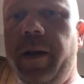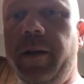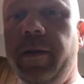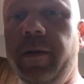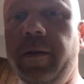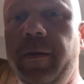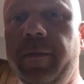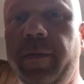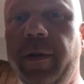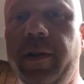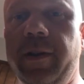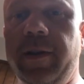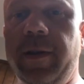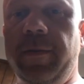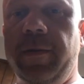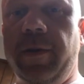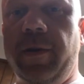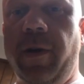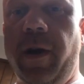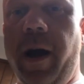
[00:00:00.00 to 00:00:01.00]
it. Good night. Please
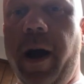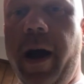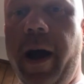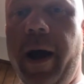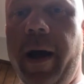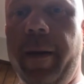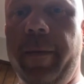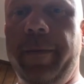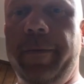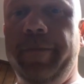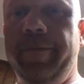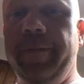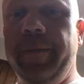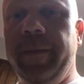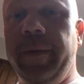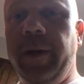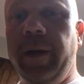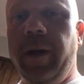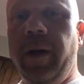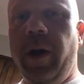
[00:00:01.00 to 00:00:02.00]
subscribe.
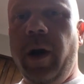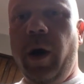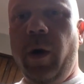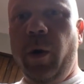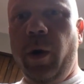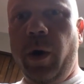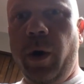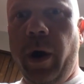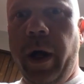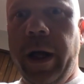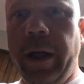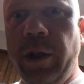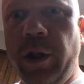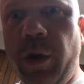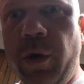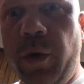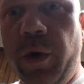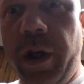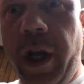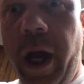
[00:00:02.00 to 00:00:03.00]
Please
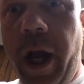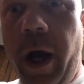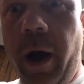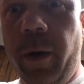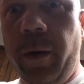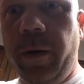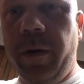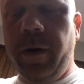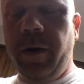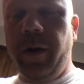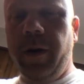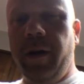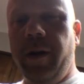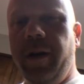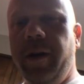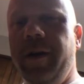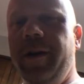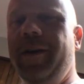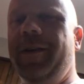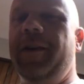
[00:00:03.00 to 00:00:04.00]
subscribe.
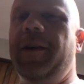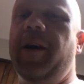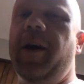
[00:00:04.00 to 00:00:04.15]
No, we